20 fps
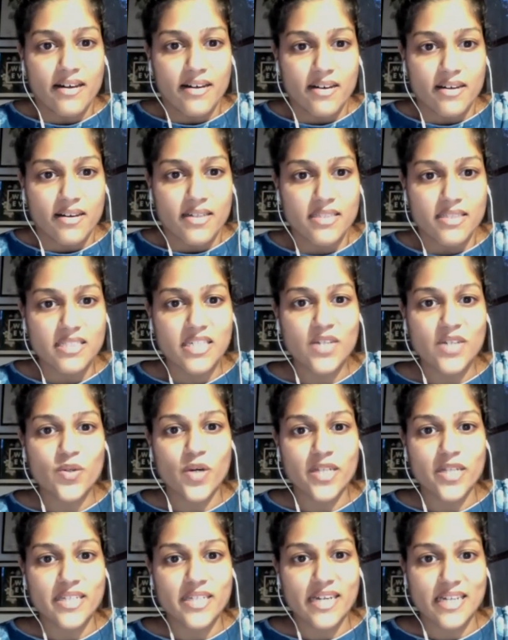See you on
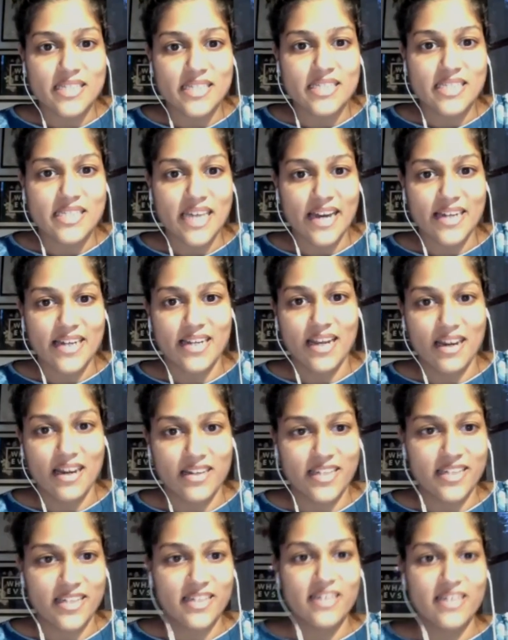the other side,
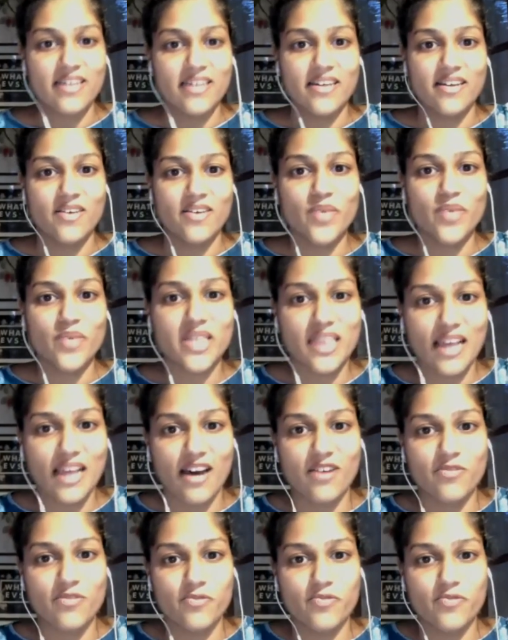Laki, with
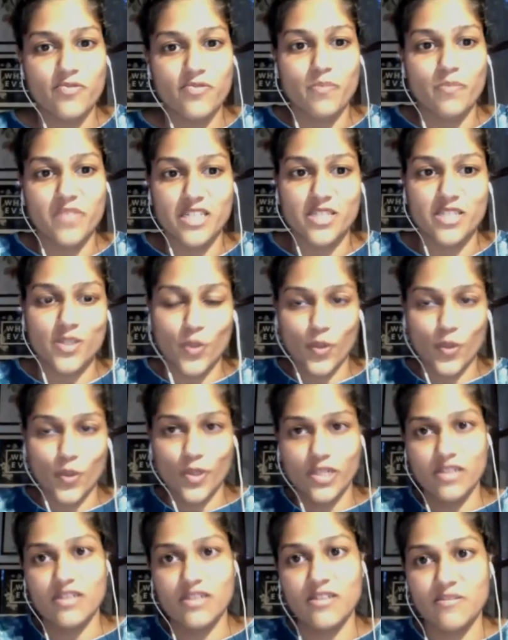love from the soul.